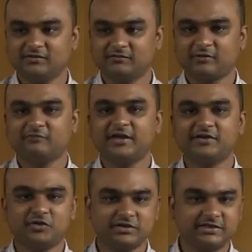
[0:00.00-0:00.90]
from where
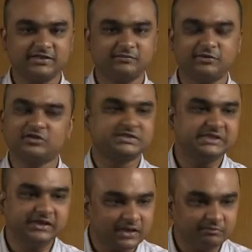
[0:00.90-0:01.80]
you are taking, because
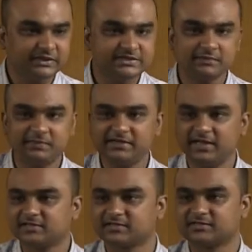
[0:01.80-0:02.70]
Indian companies are paying
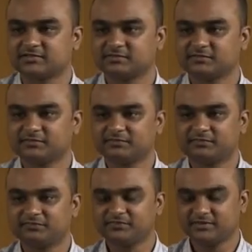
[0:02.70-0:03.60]
taxes.
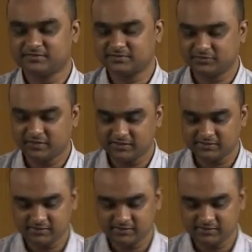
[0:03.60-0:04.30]
So you're right.